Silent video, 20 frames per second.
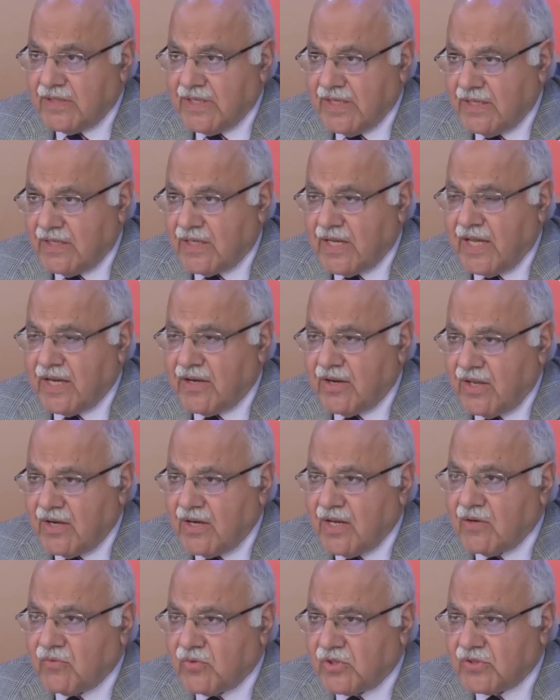entire
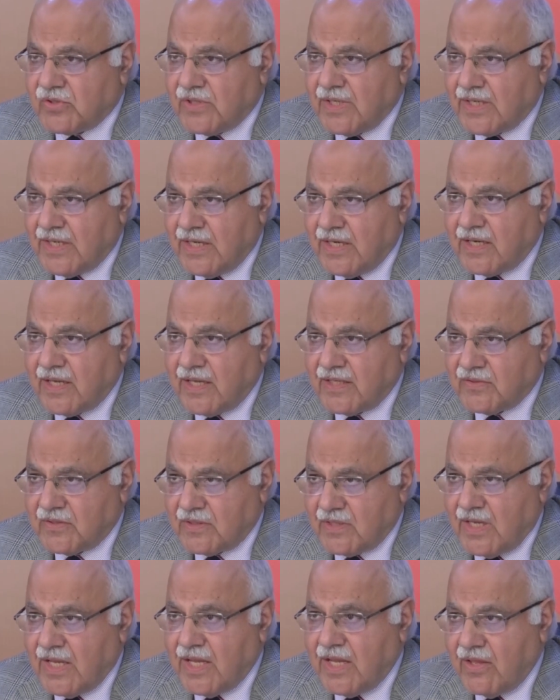area was declared
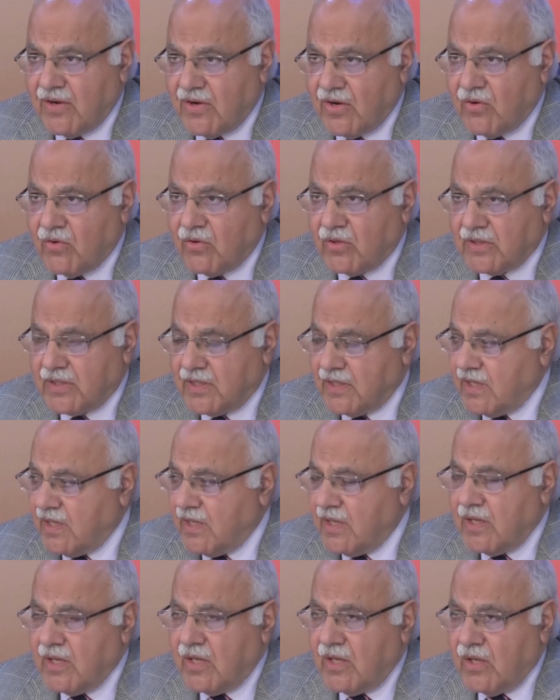as A area.
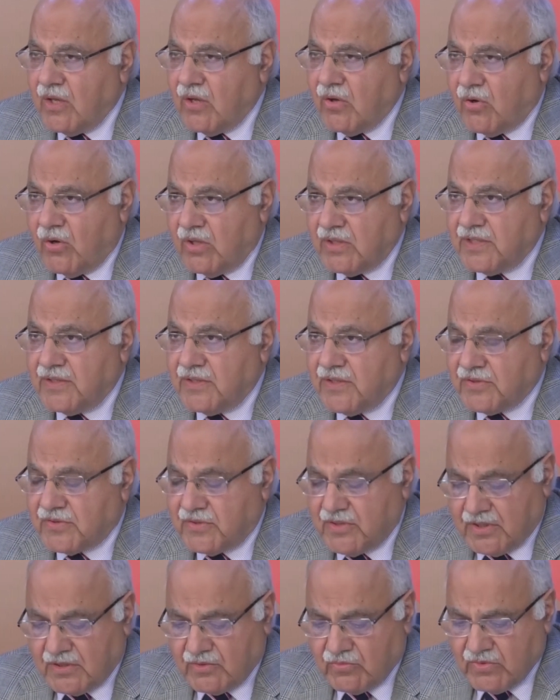All the
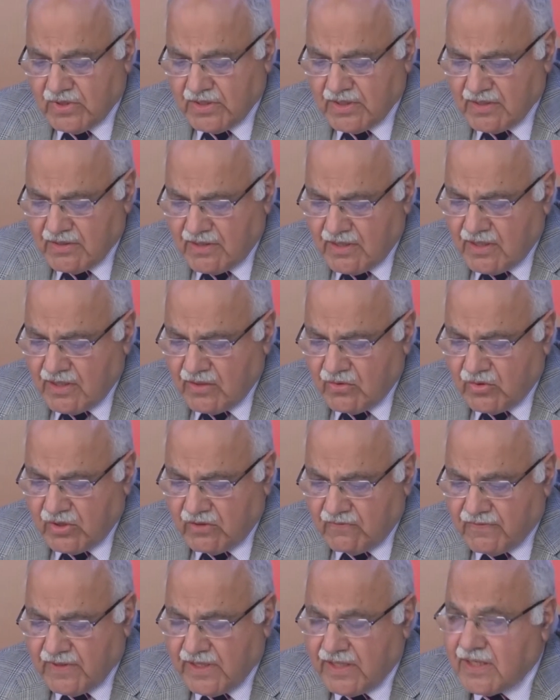districts were
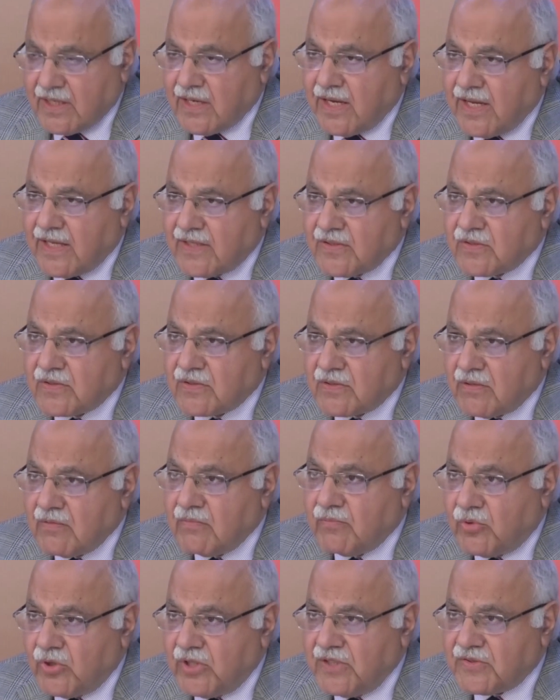notified as
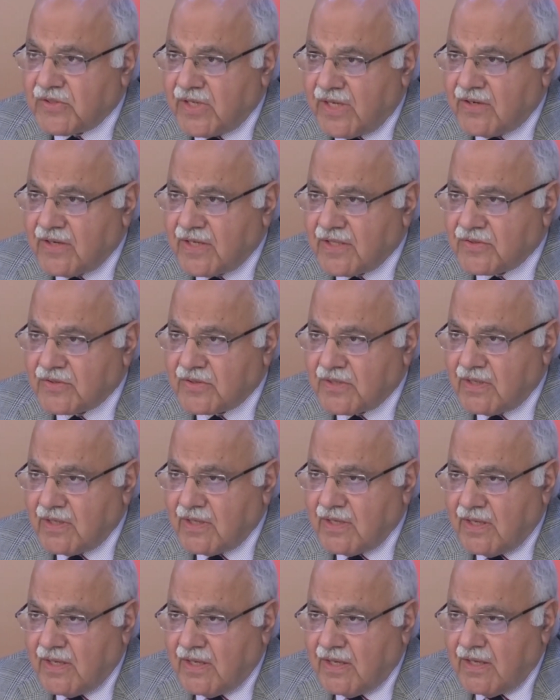police areas.
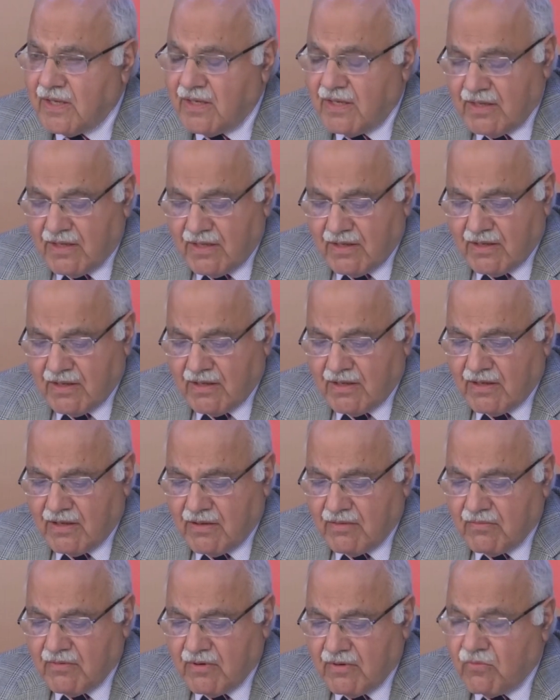
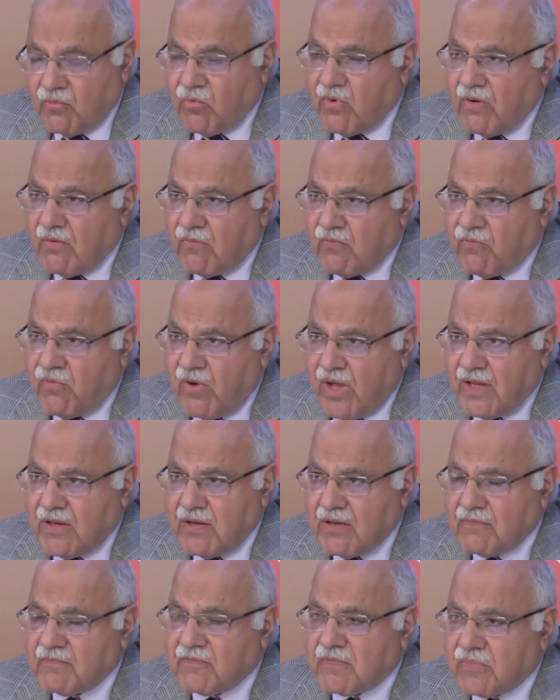
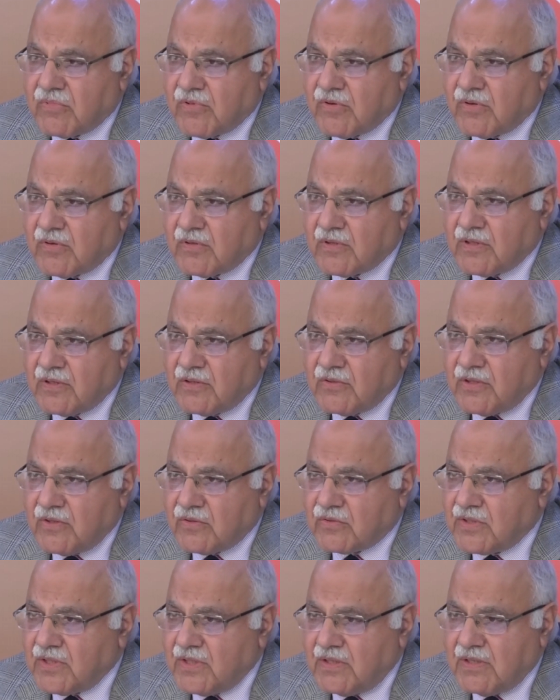Why,
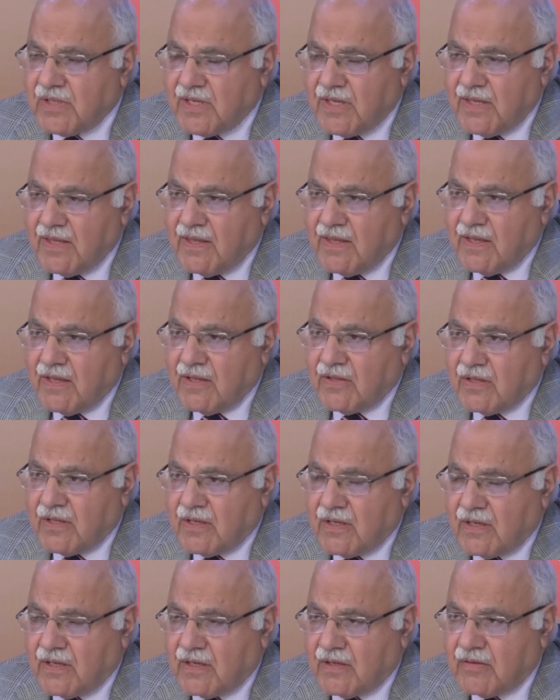you see,
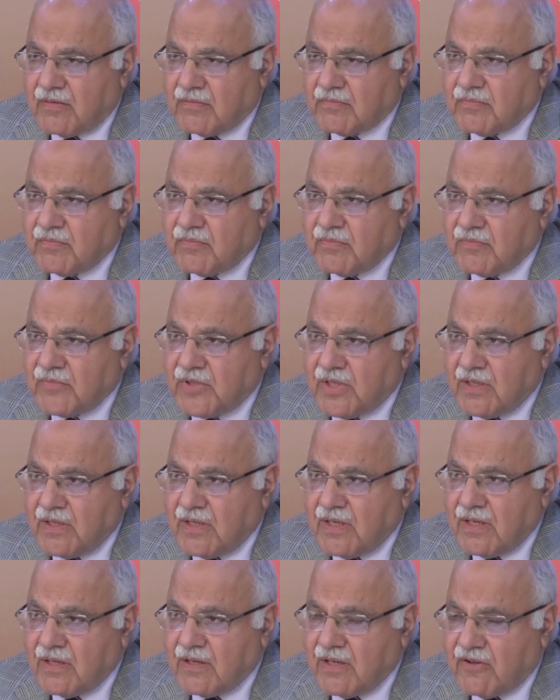
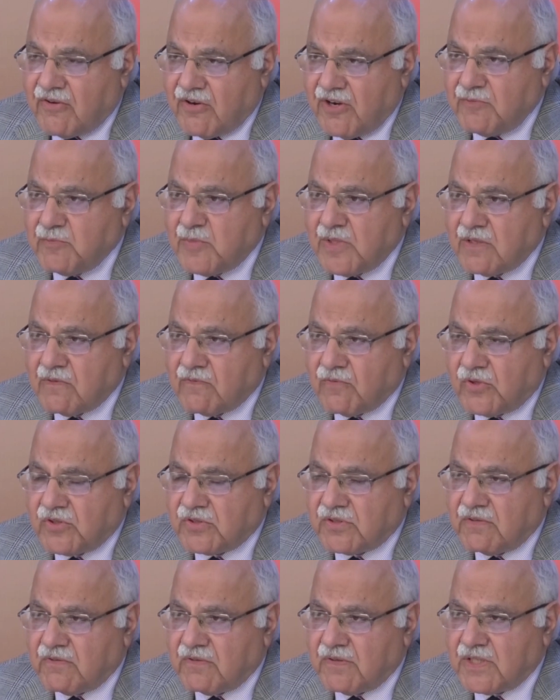the arrangement
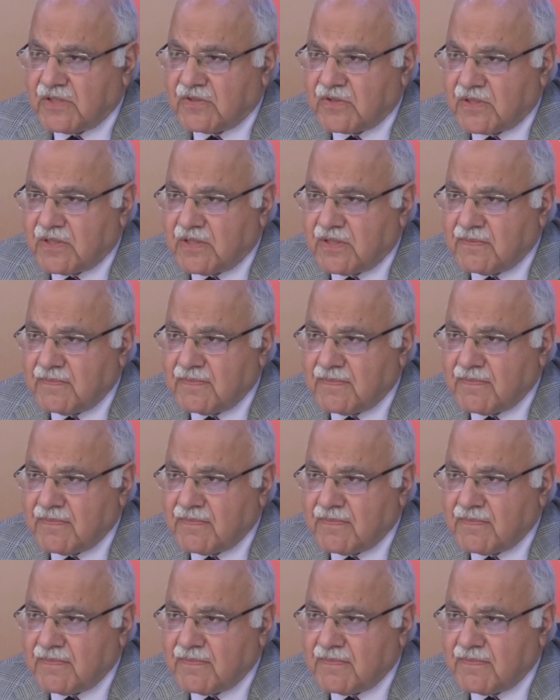was reversed?